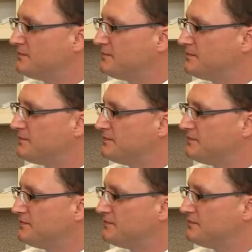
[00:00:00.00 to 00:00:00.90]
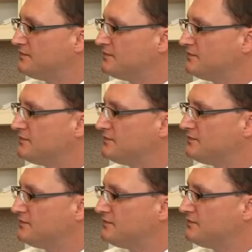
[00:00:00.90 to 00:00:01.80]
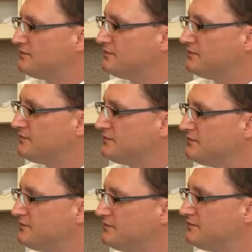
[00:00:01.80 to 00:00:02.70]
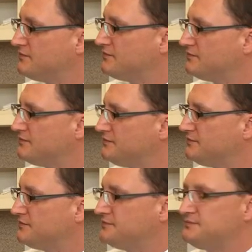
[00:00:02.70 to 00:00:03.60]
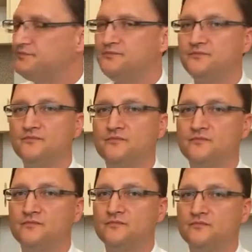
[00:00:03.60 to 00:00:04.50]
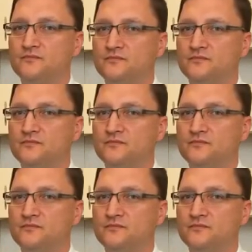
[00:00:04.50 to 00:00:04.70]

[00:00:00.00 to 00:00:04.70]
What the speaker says: No words are spoken by the person on screen.